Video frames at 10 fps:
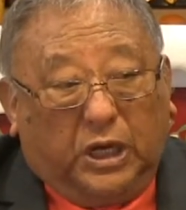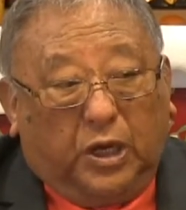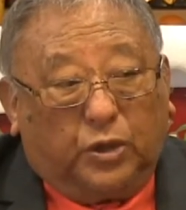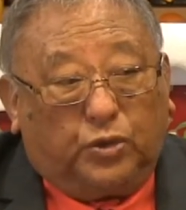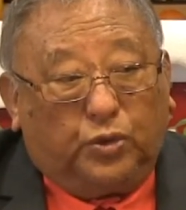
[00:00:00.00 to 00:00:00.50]

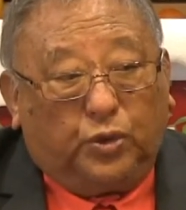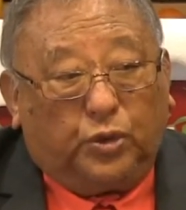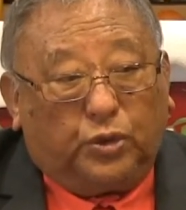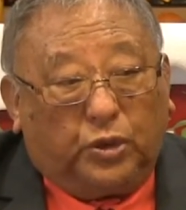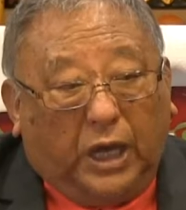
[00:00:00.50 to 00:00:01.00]
Or do
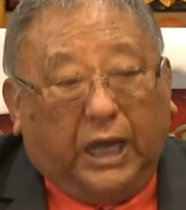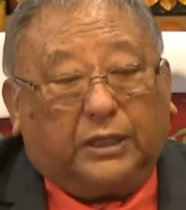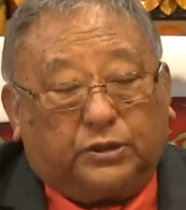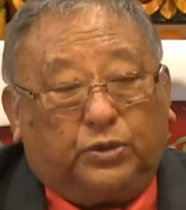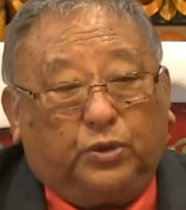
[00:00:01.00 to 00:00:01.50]

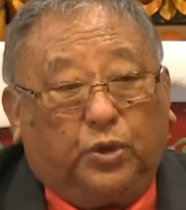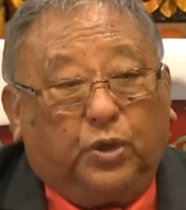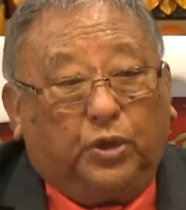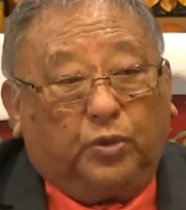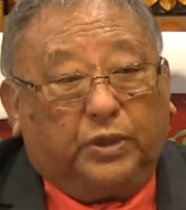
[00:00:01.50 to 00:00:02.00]
not do
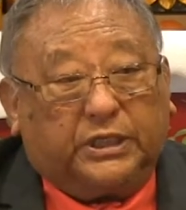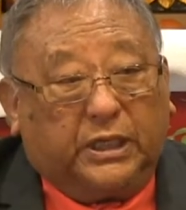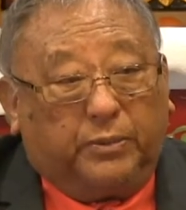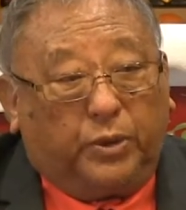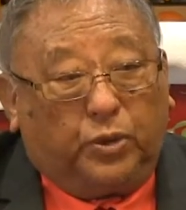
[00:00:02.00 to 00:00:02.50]

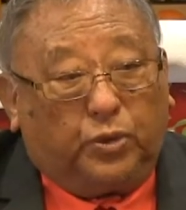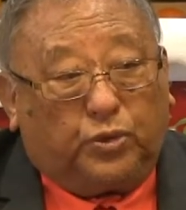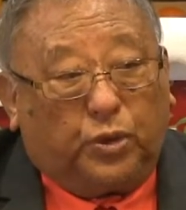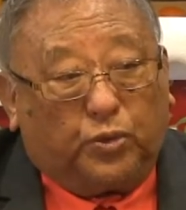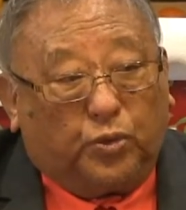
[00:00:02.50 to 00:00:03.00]
whatever you
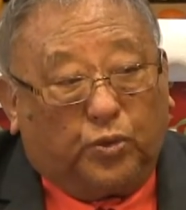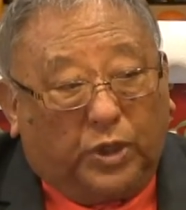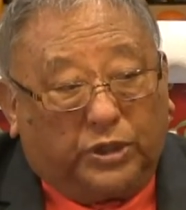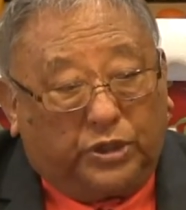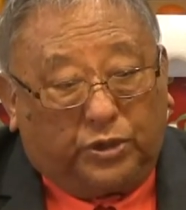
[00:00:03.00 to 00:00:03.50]
don't
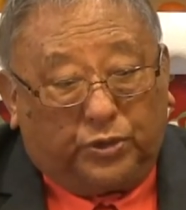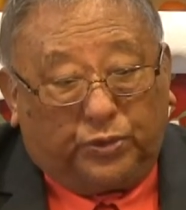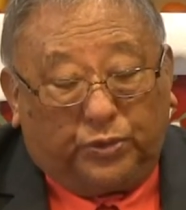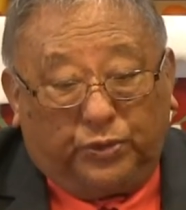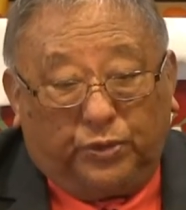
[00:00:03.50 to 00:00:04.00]
want
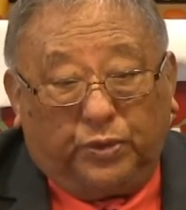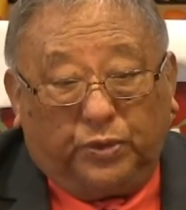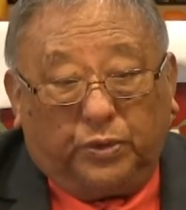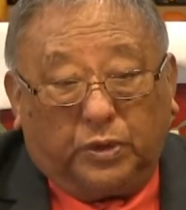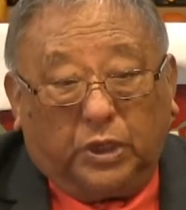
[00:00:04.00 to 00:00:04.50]
to do.
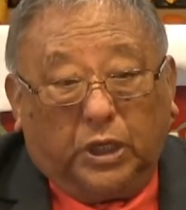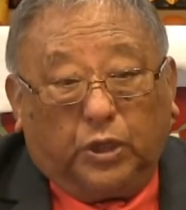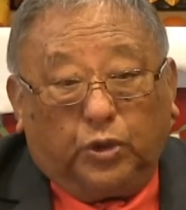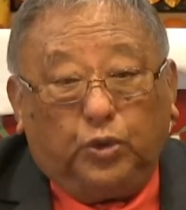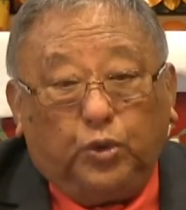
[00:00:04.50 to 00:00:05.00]

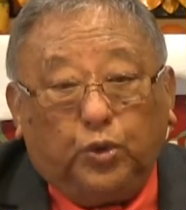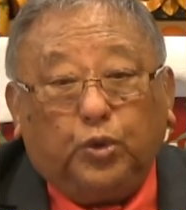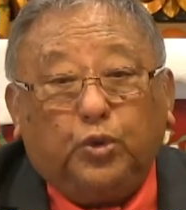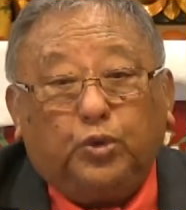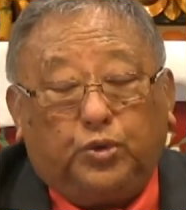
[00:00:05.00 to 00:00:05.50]

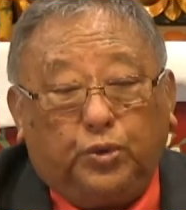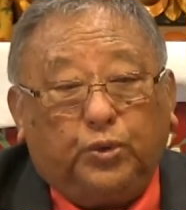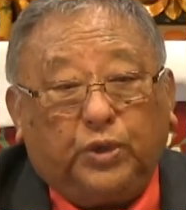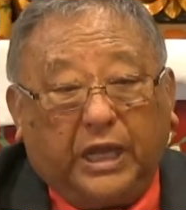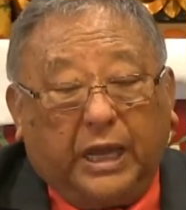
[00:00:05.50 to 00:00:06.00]
You
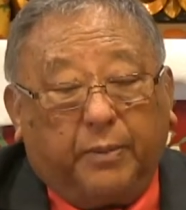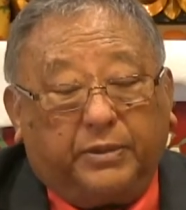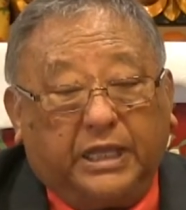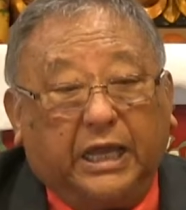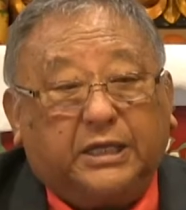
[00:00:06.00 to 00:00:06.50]
do
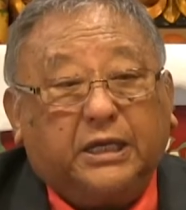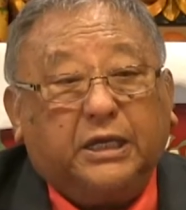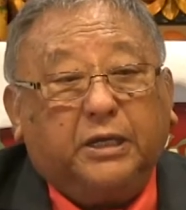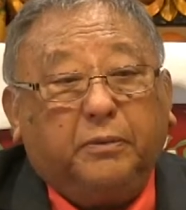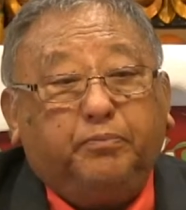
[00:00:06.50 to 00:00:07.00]
have that
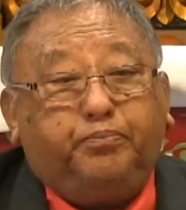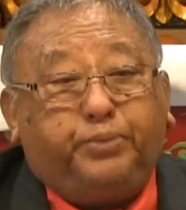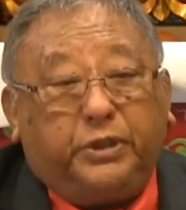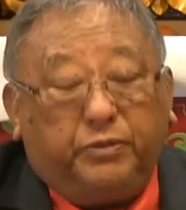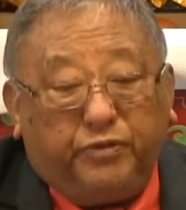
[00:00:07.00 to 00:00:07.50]

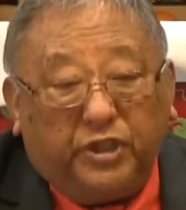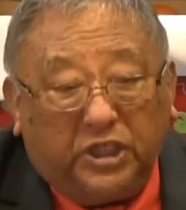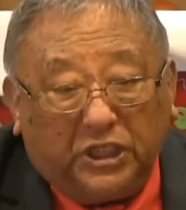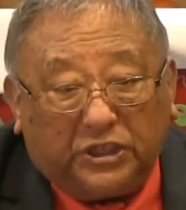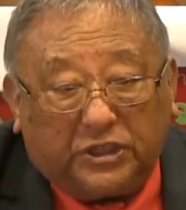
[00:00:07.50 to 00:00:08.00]

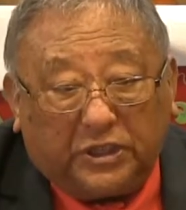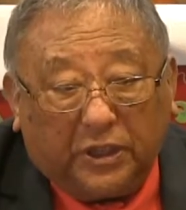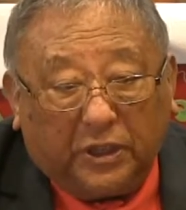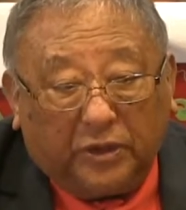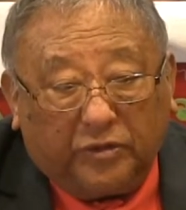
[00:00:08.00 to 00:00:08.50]
privilege
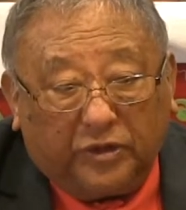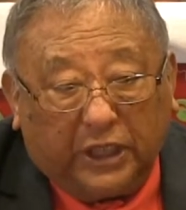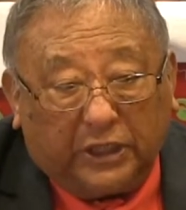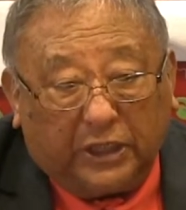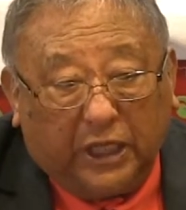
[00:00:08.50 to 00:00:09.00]

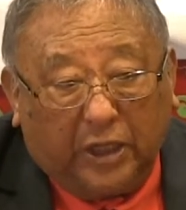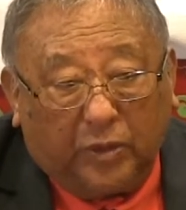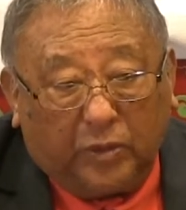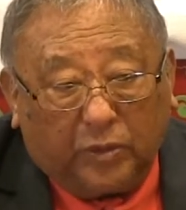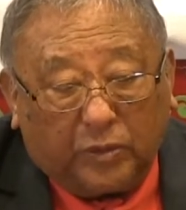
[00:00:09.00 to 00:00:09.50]
right now.